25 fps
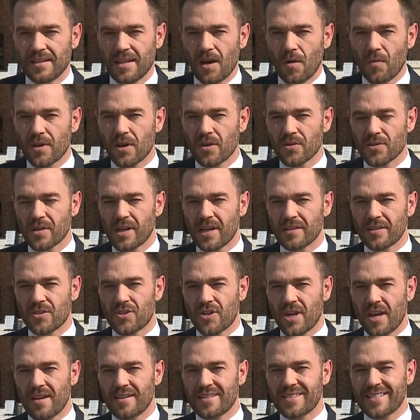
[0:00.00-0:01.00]
Now, we also got the
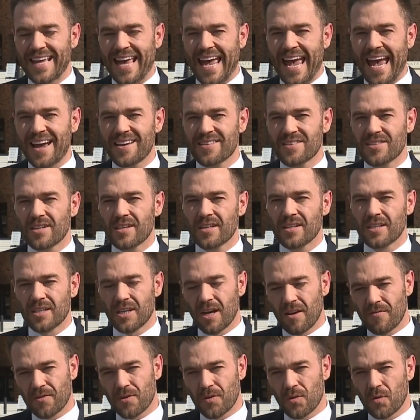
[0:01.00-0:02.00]
chance to ask
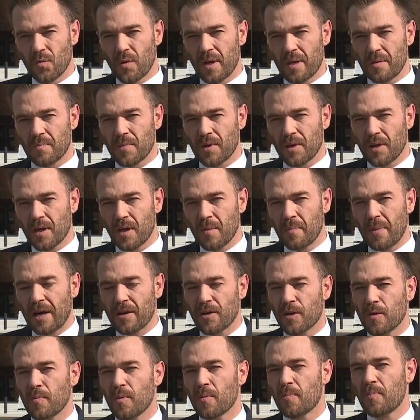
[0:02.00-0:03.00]
Governor Whitmer
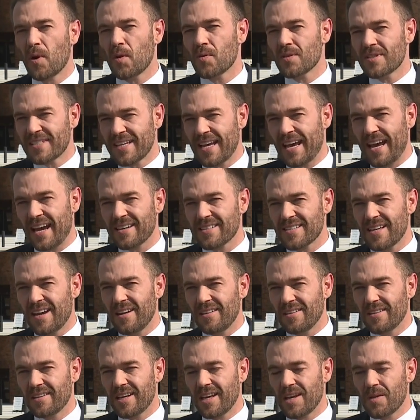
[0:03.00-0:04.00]
about her proposed tax
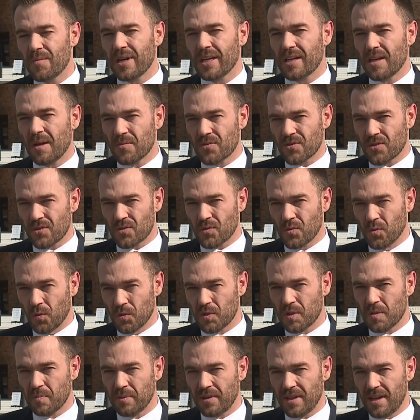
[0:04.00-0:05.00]
holiday when it comes to
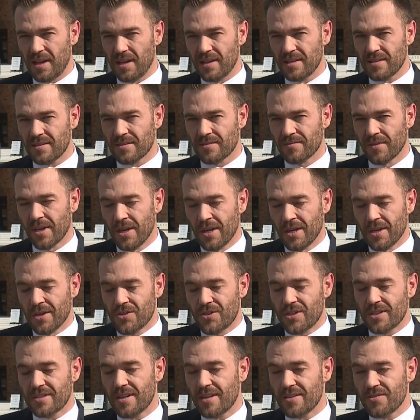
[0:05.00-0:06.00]
school supplies.
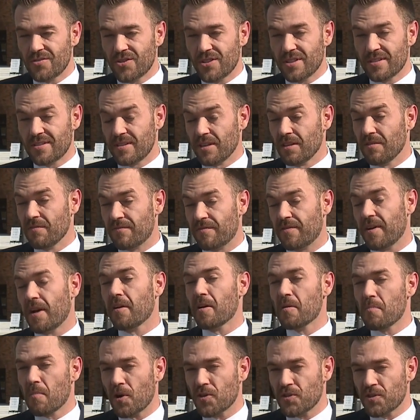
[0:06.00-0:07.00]
She says she's still
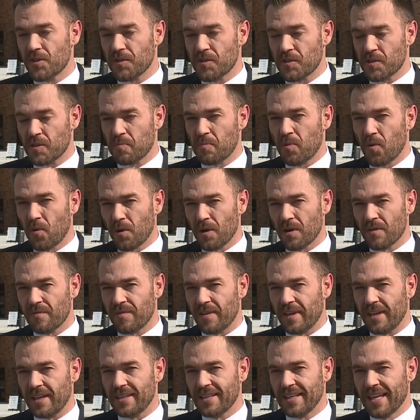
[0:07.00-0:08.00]
very much in support
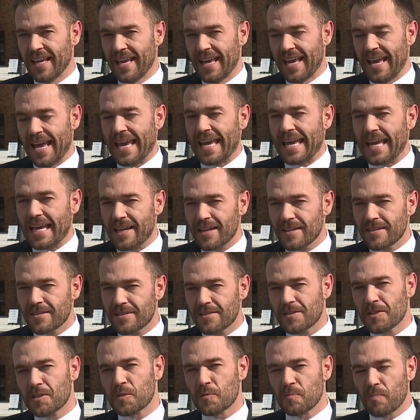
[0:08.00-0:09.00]
of it,
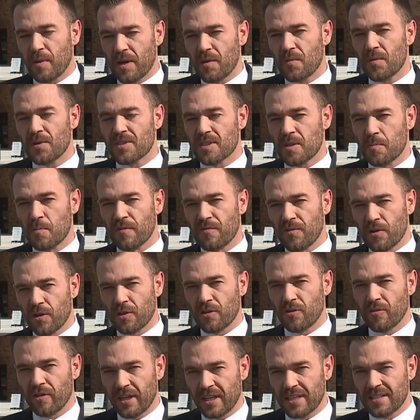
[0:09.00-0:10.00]
and despite what some of
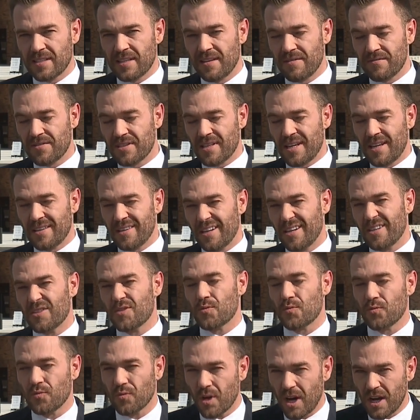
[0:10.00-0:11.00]
her critics have said that
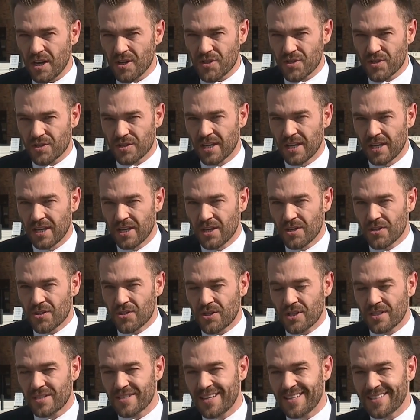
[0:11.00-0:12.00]
it's rushed,
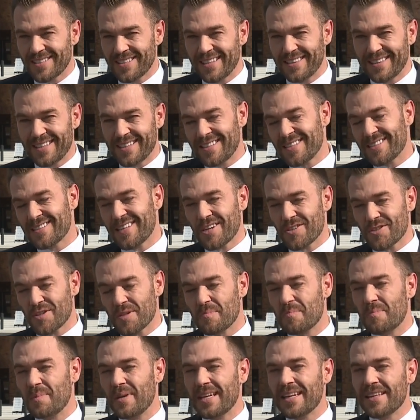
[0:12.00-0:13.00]
she says that this has
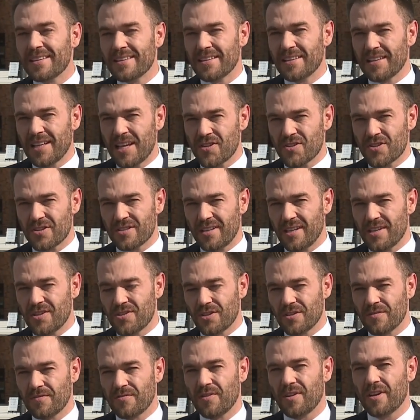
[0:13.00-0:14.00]
actually been in the
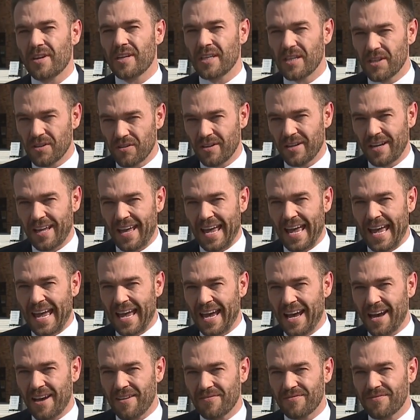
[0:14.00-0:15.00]
legislature for a year and a
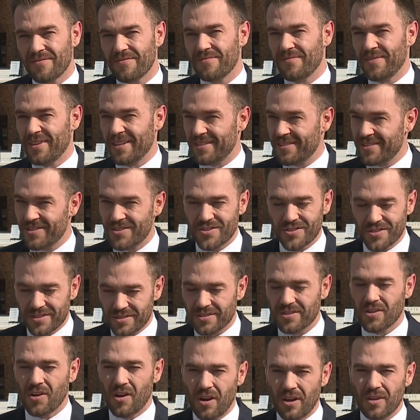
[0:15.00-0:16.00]
half. It's
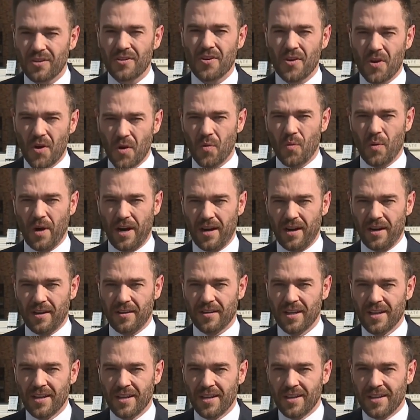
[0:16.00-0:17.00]
just gone nowhere.
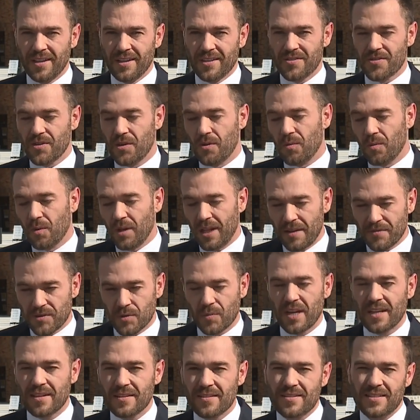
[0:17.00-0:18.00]
So we'll have
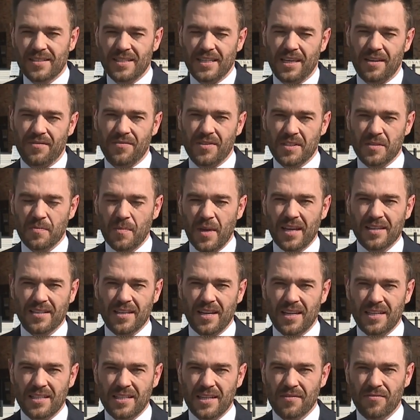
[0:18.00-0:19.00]
to wait and see if this
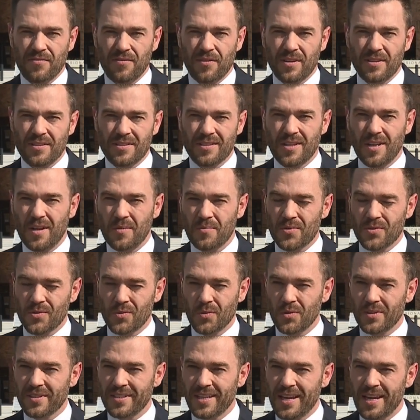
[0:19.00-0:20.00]
makes any difference come
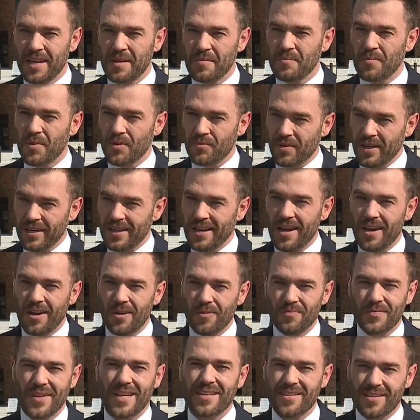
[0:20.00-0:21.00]
school time, but right
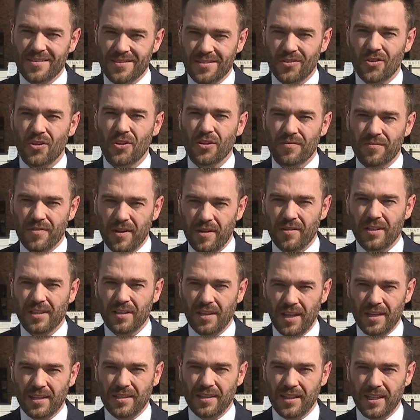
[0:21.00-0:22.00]
now it doesn't look very
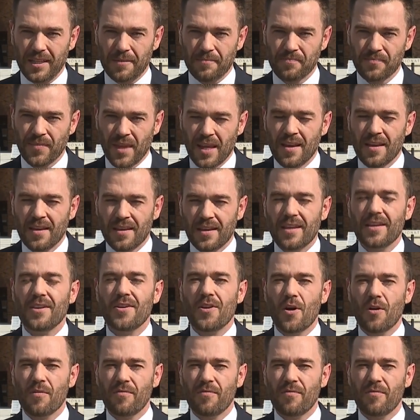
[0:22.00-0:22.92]
likely. In